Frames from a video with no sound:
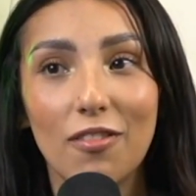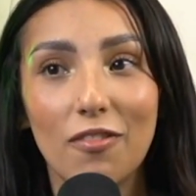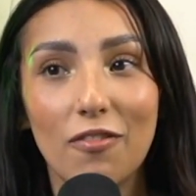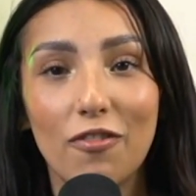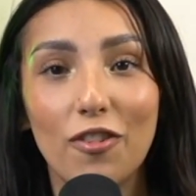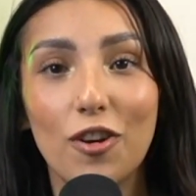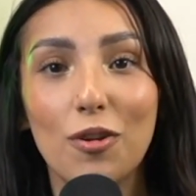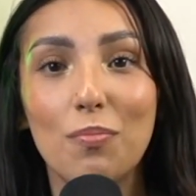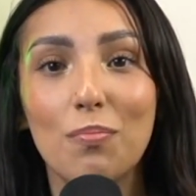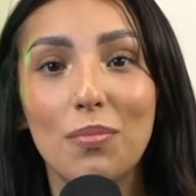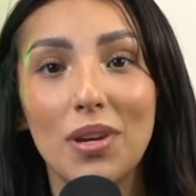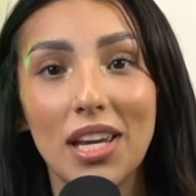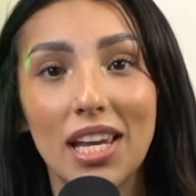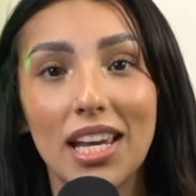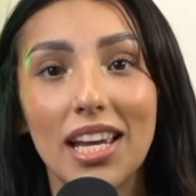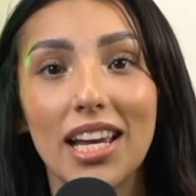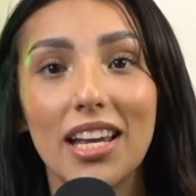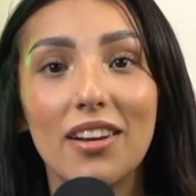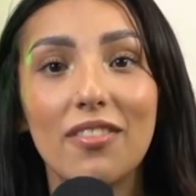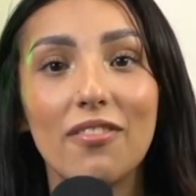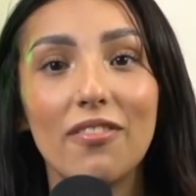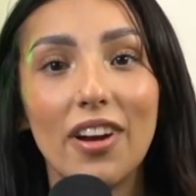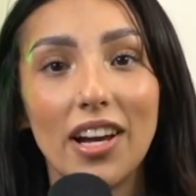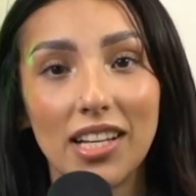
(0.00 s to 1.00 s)
for me
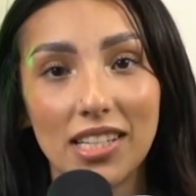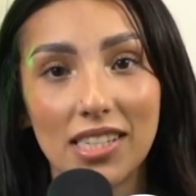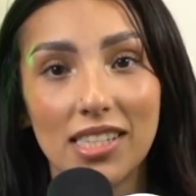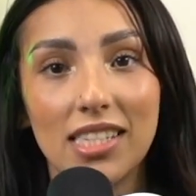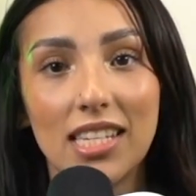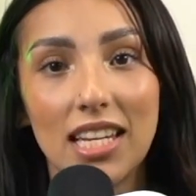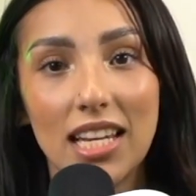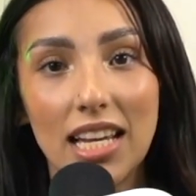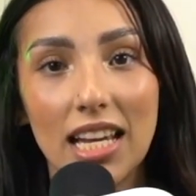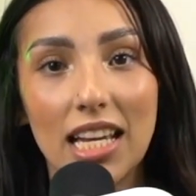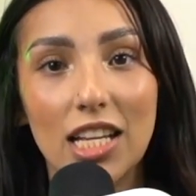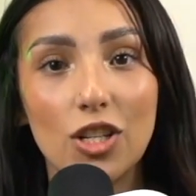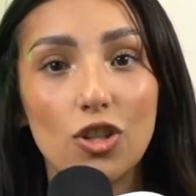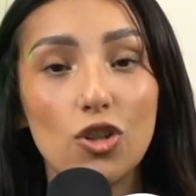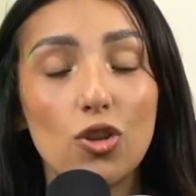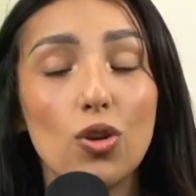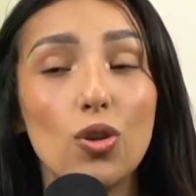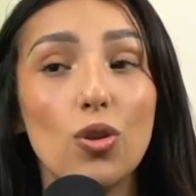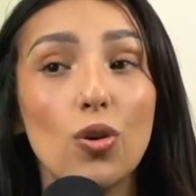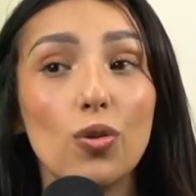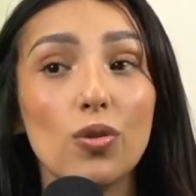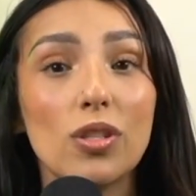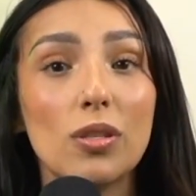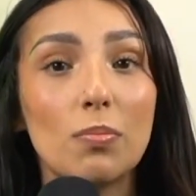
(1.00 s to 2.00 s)
investing into
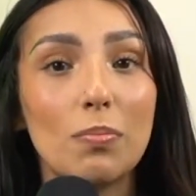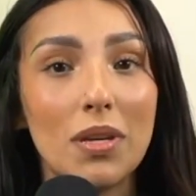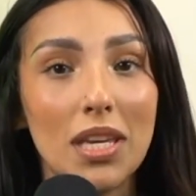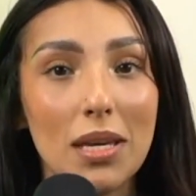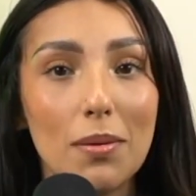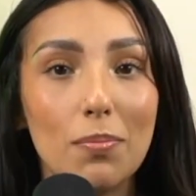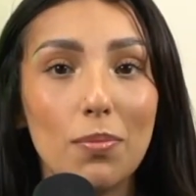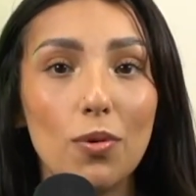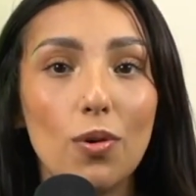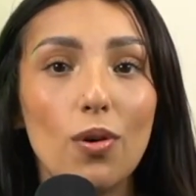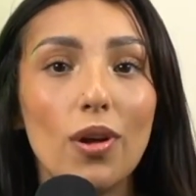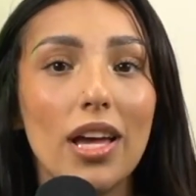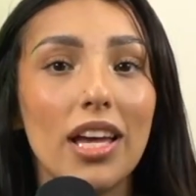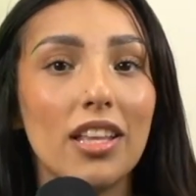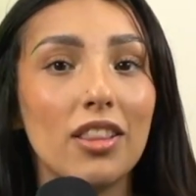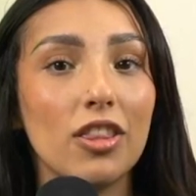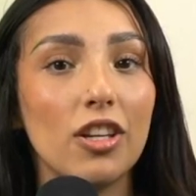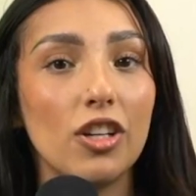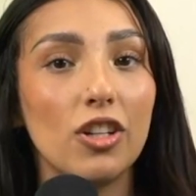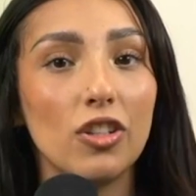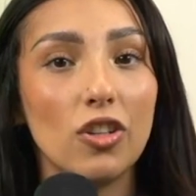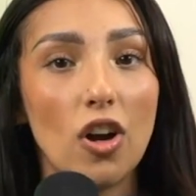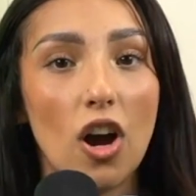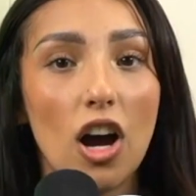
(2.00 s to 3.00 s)
those people and
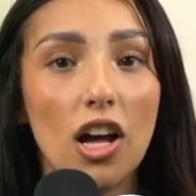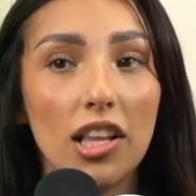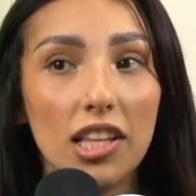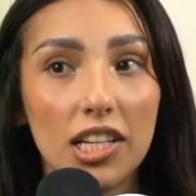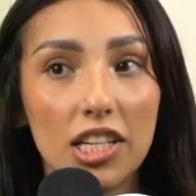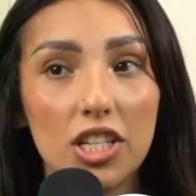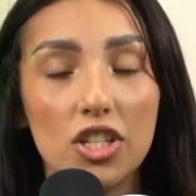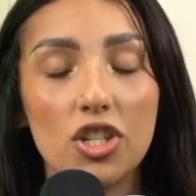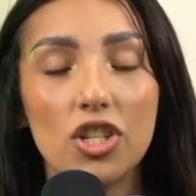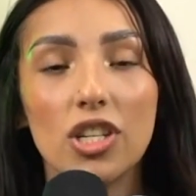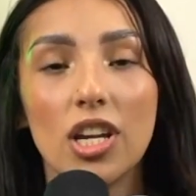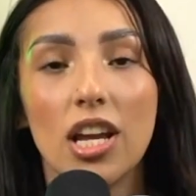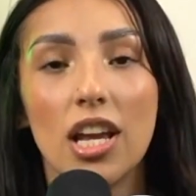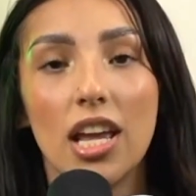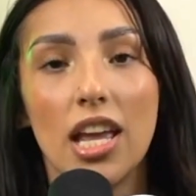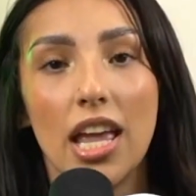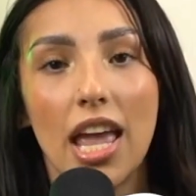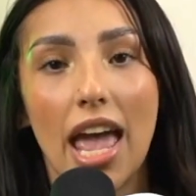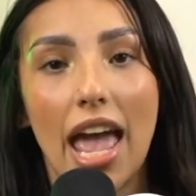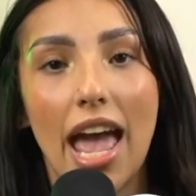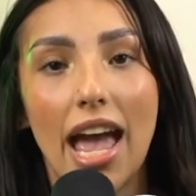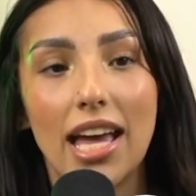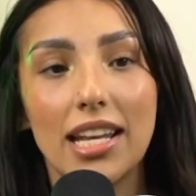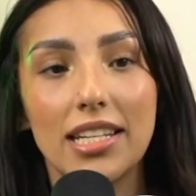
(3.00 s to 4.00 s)
their knowledge
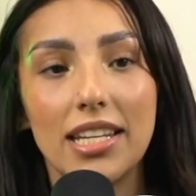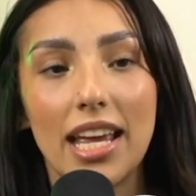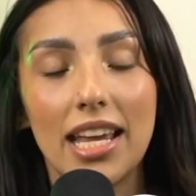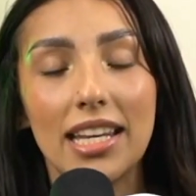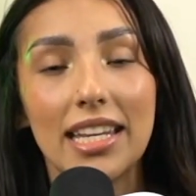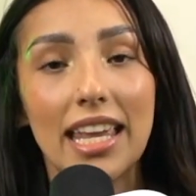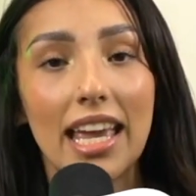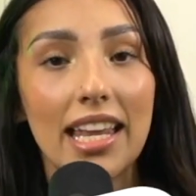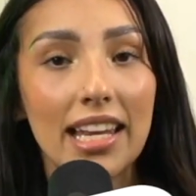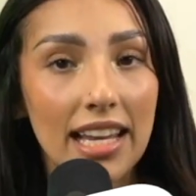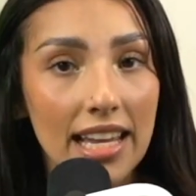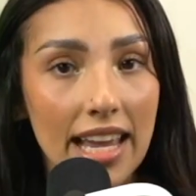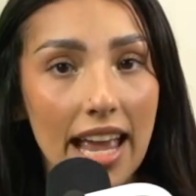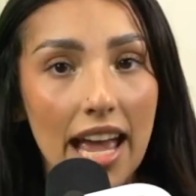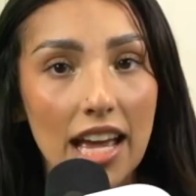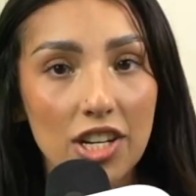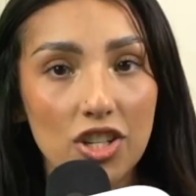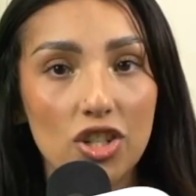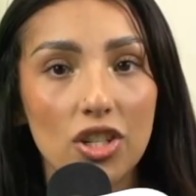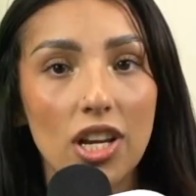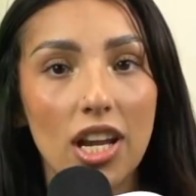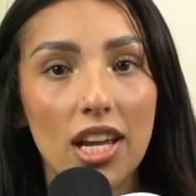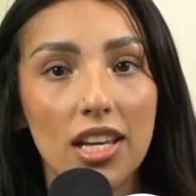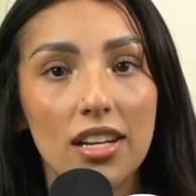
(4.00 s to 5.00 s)
and getting
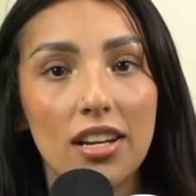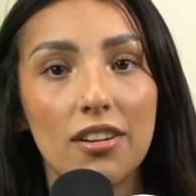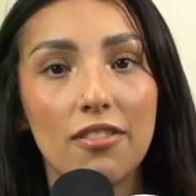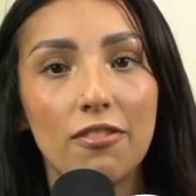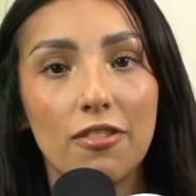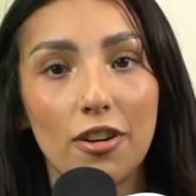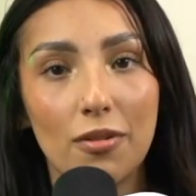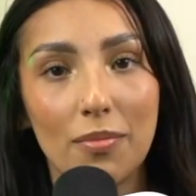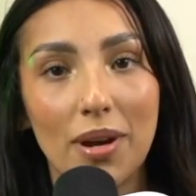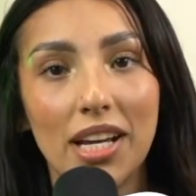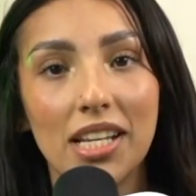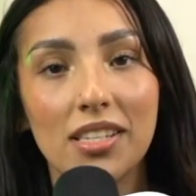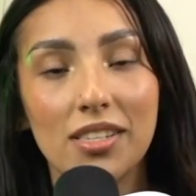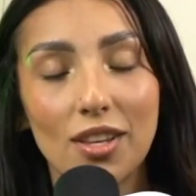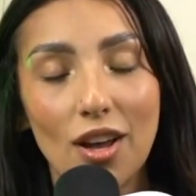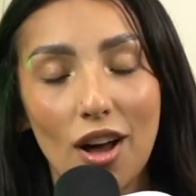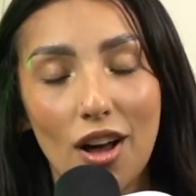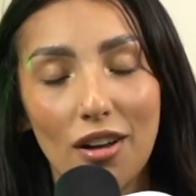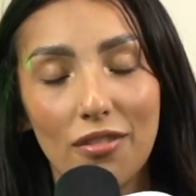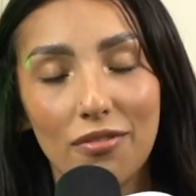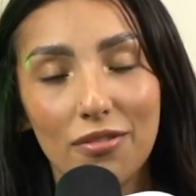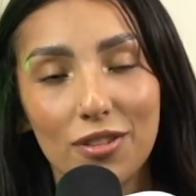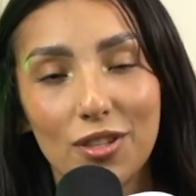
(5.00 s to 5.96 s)
educated for myself.